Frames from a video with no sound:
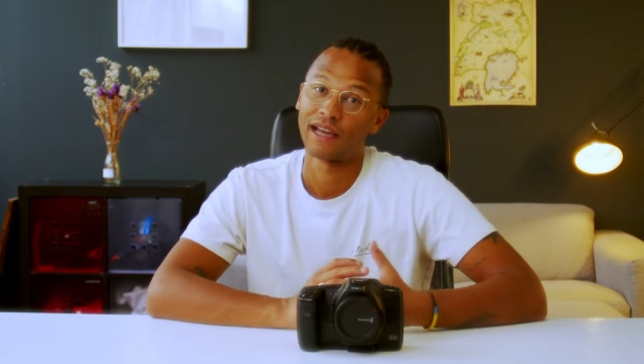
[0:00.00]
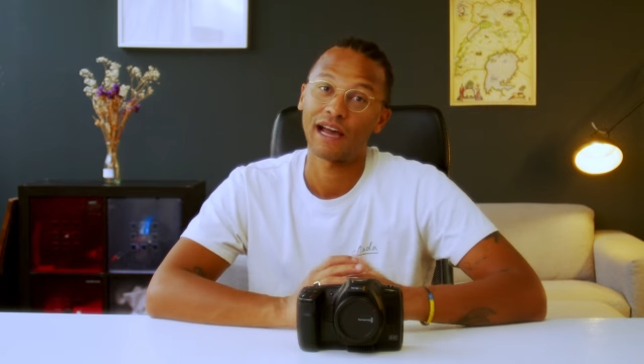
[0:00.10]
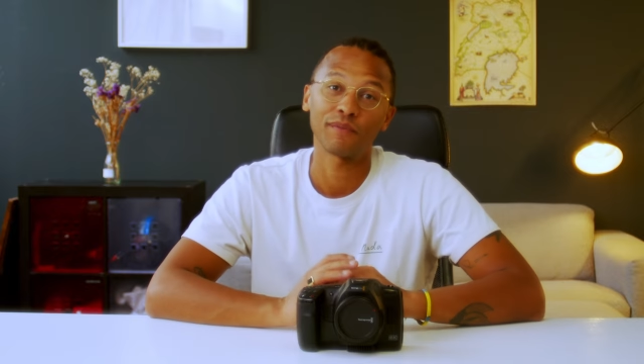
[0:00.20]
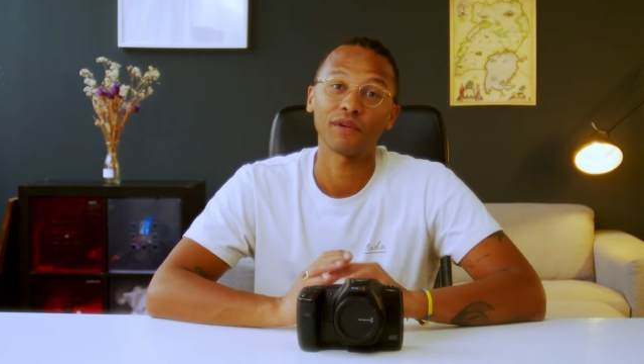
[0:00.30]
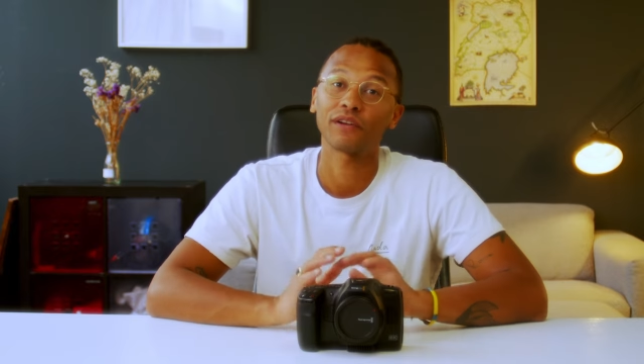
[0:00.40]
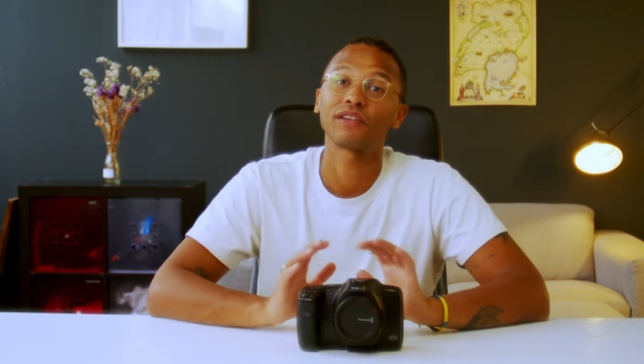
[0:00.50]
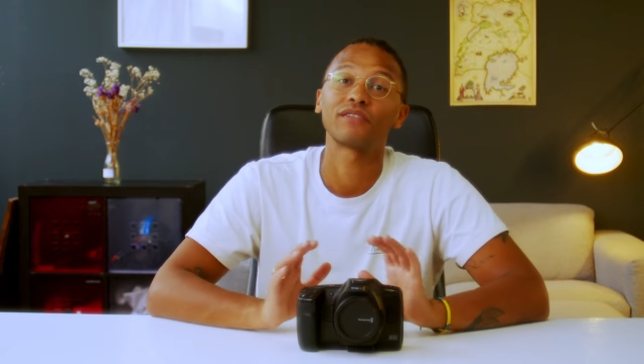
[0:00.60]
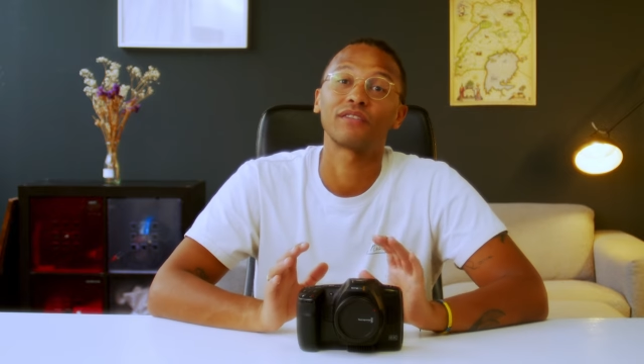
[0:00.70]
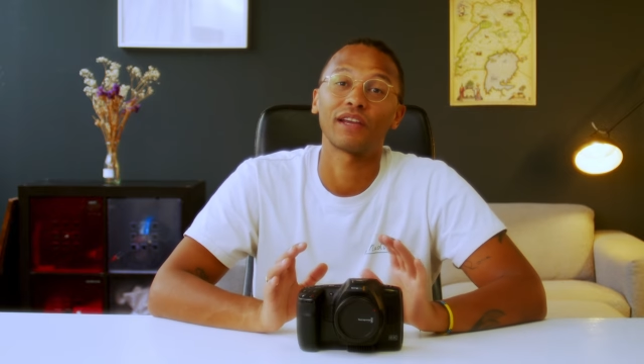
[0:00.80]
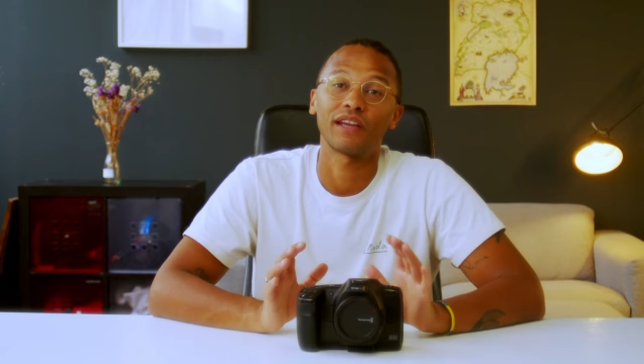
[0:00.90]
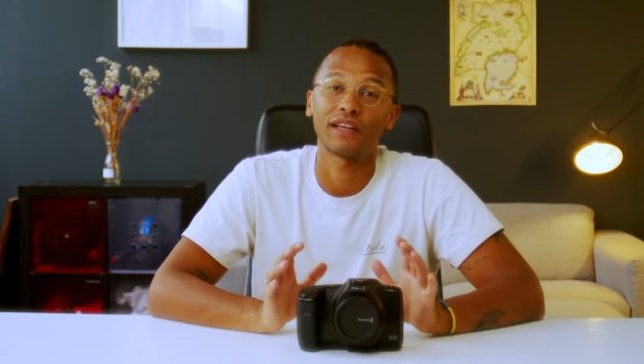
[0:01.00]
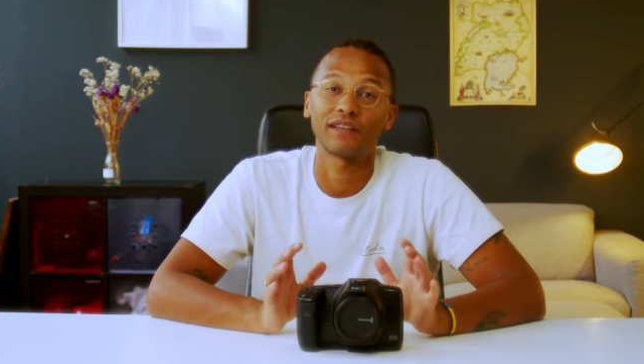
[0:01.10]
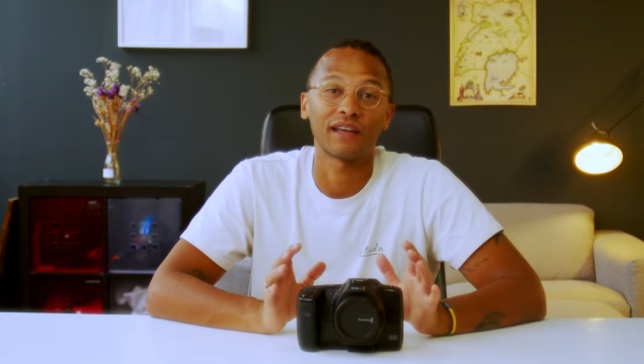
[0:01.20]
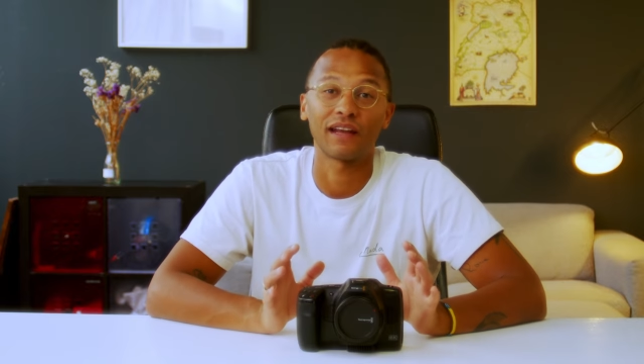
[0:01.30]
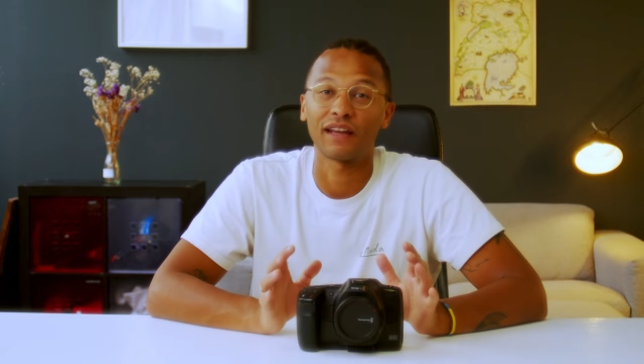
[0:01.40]
I'm not gonna say
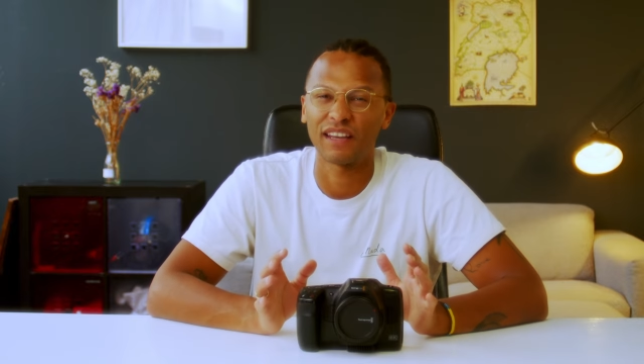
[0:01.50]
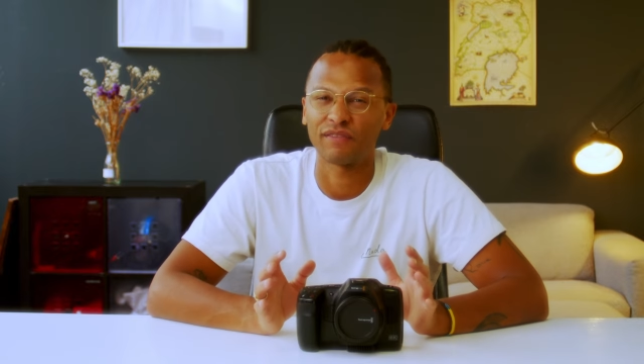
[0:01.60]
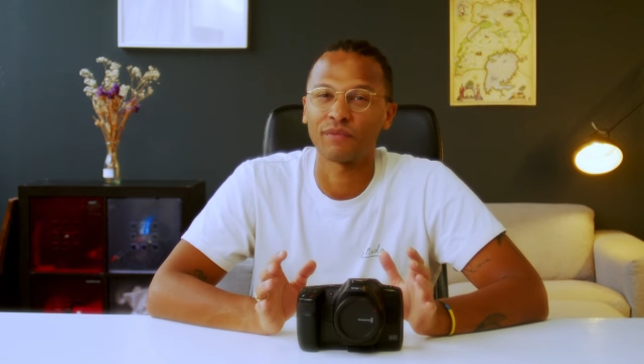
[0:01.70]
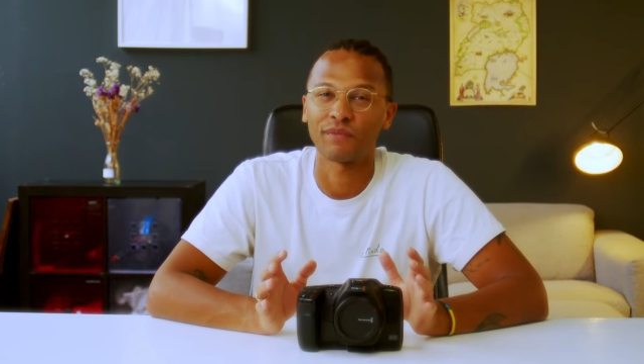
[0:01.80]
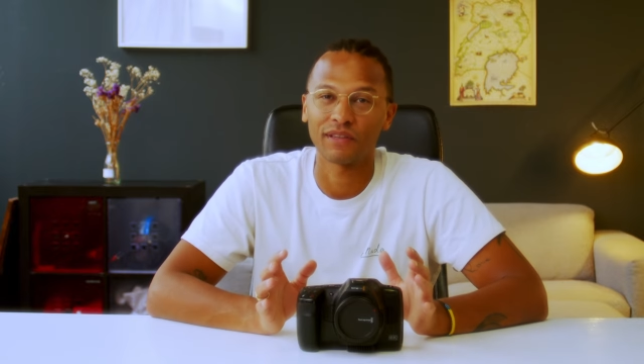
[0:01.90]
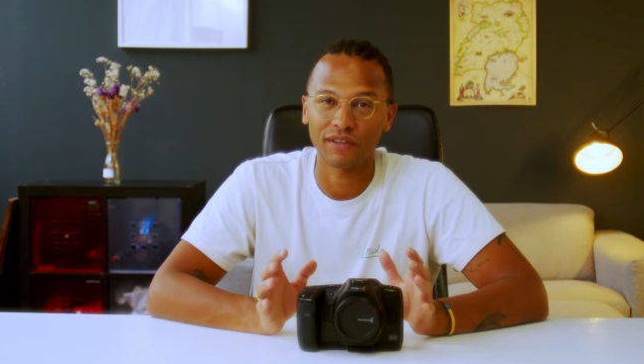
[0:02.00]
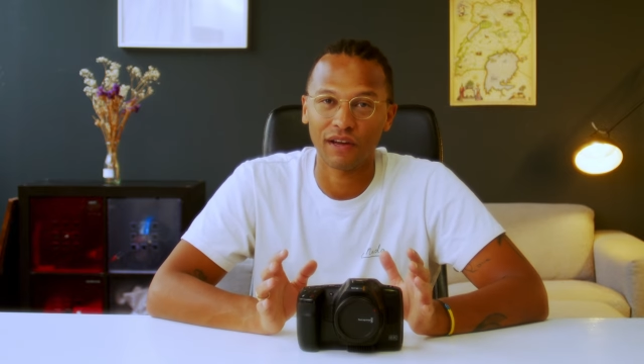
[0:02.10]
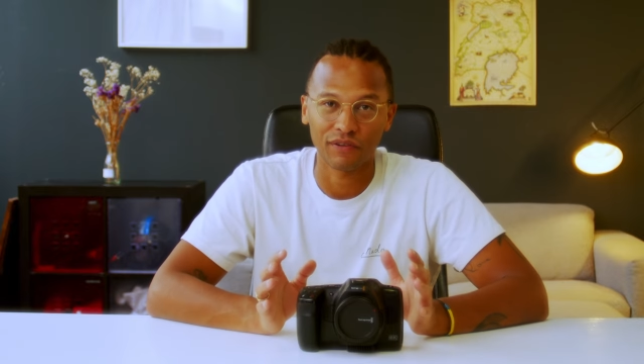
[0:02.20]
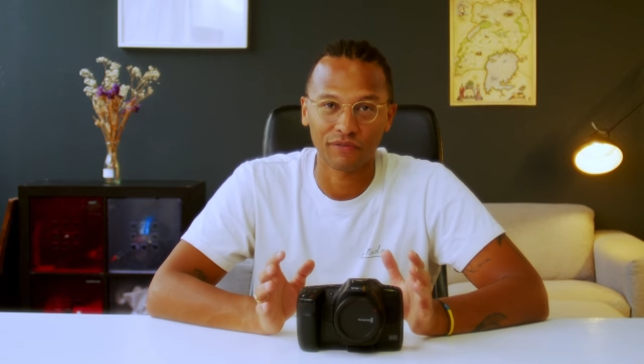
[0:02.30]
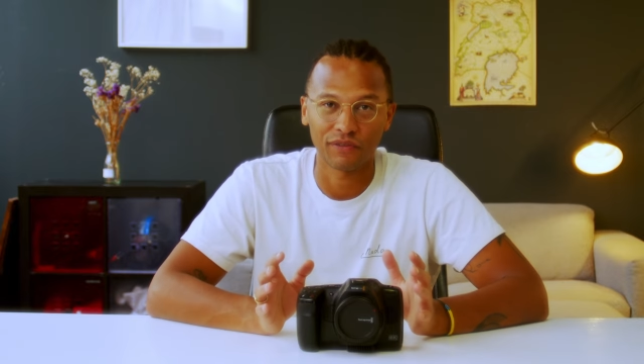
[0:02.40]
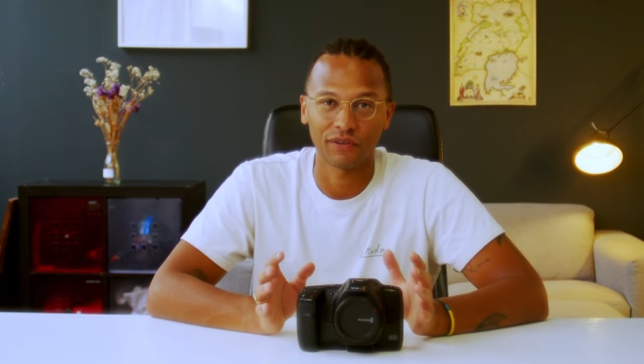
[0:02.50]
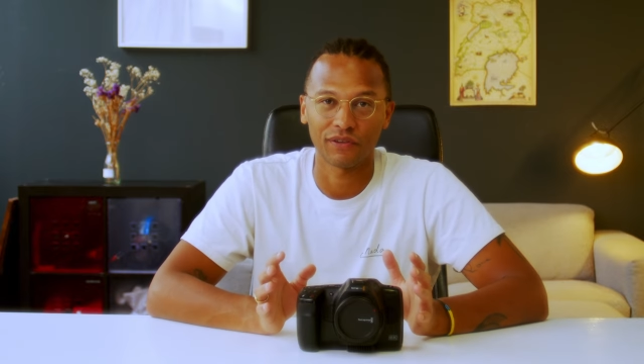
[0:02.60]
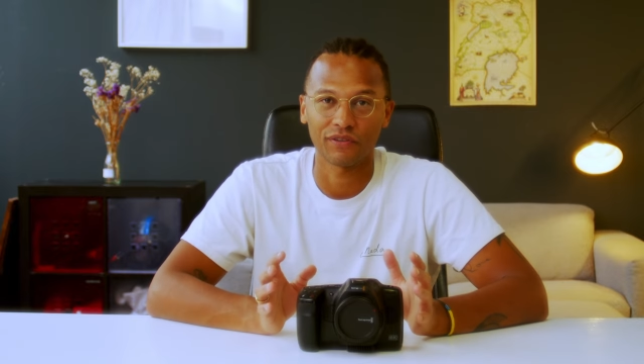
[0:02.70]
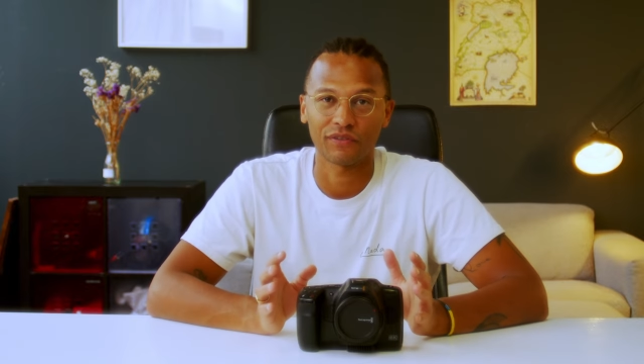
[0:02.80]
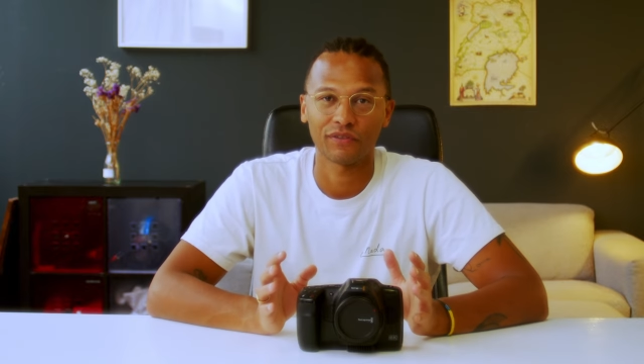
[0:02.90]
that I never miss
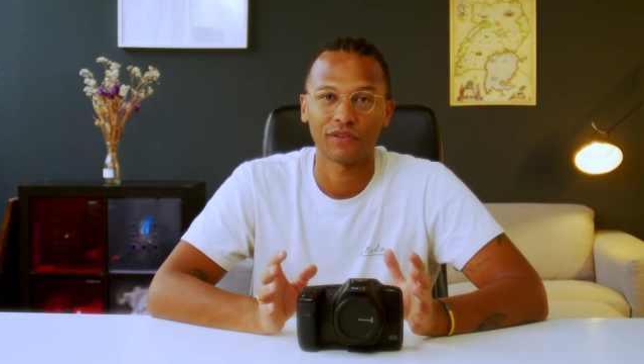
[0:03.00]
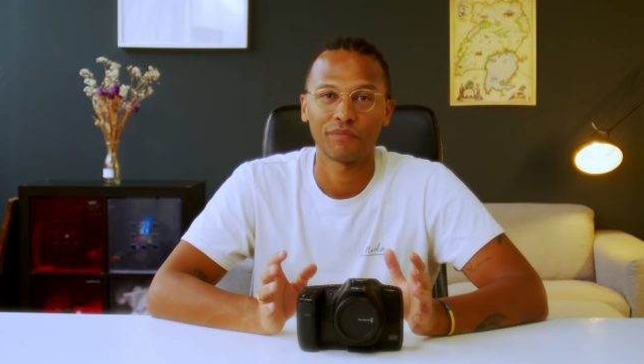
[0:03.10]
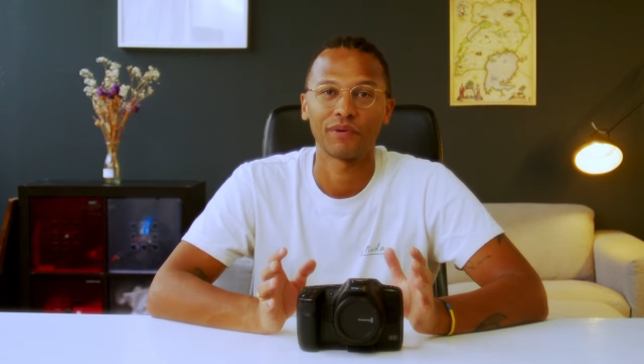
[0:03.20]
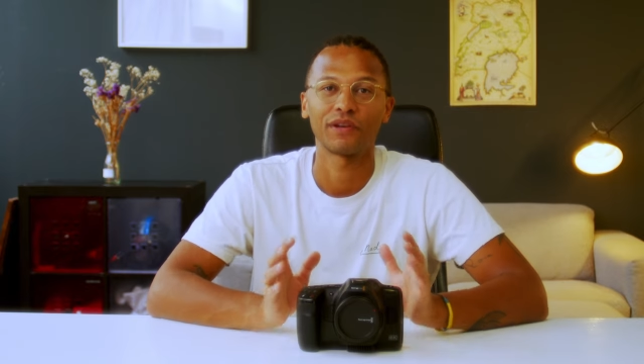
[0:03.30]
autofocus, but